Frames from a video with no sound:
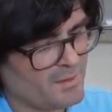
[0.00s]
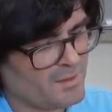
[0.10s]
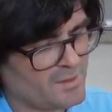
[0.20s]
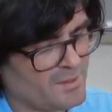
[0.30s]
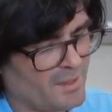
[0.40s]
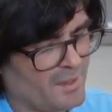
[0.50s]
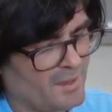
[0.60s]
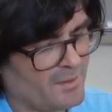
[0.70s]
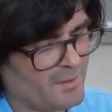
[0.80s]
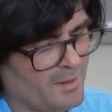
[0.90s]

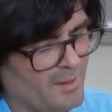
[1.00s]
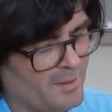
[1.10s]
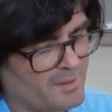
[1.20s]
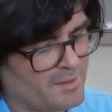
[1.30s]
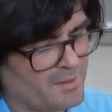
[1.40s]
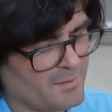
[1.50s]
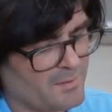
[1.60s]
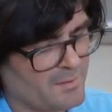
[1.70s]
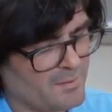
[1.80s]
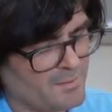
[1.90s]
sine x
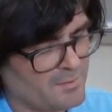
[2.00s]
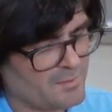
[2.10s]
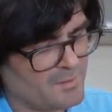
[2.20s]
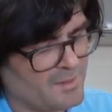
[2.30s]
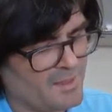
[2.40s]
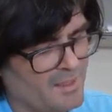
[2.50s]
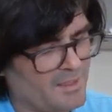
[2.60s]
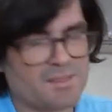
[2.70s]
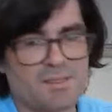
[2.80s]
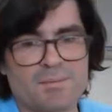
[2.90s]

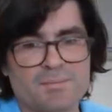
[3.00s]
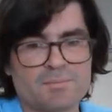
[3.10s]
dx.